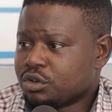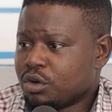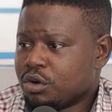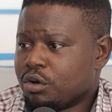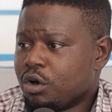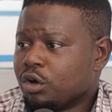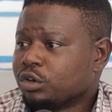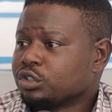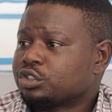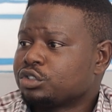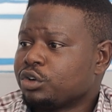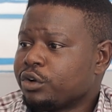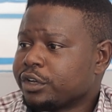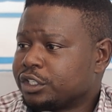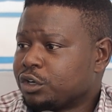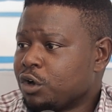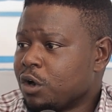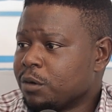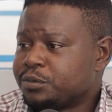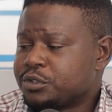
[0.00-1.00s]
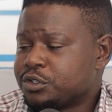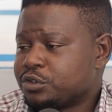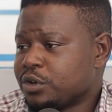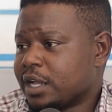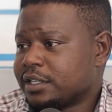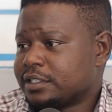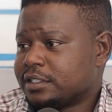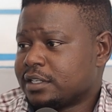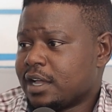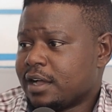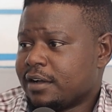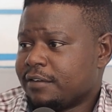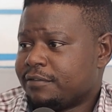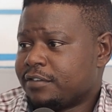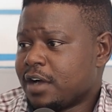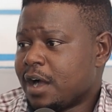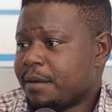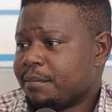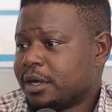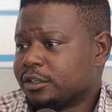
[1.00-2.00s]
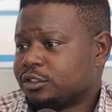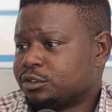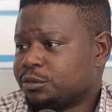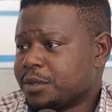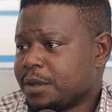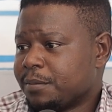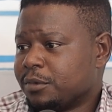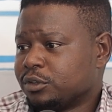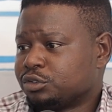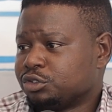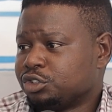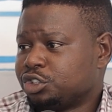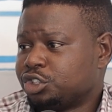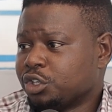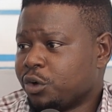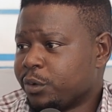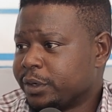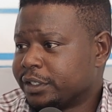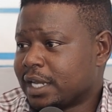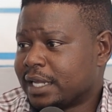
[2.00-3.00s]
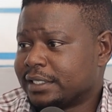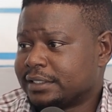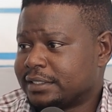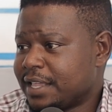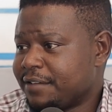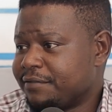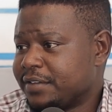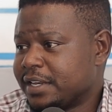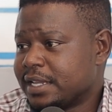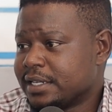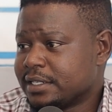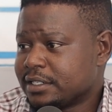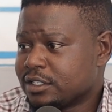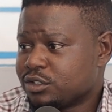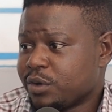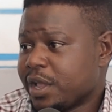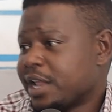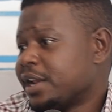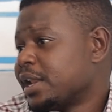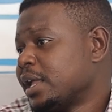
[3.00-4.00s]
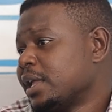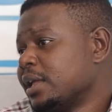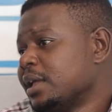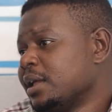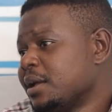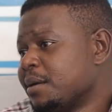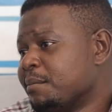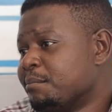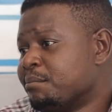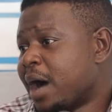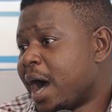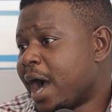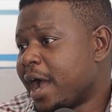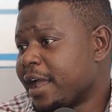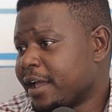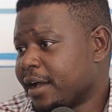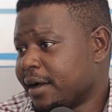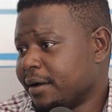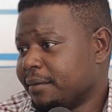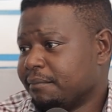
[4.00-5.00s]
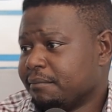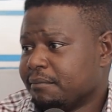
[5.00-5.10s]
So also it helps you as a farmer to be able to show it as evidence to any buyer